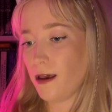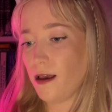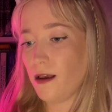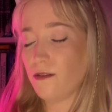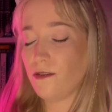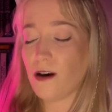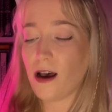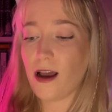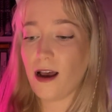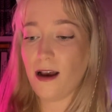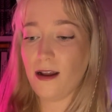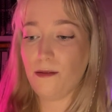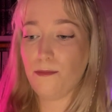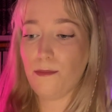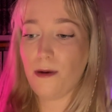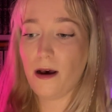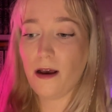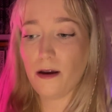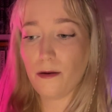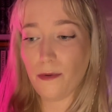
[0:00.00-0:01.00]
"If I had
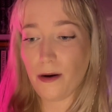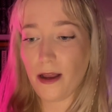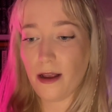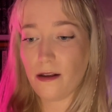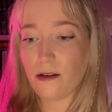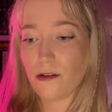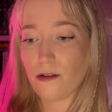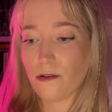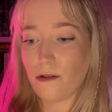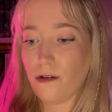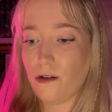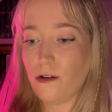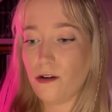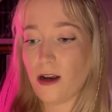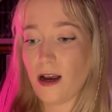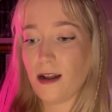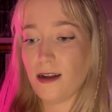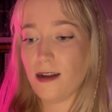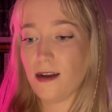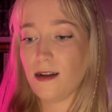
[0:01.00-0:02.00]
my way," Scrooge
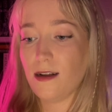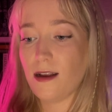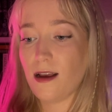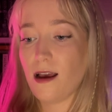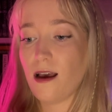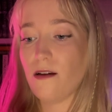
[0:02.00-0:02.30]
added,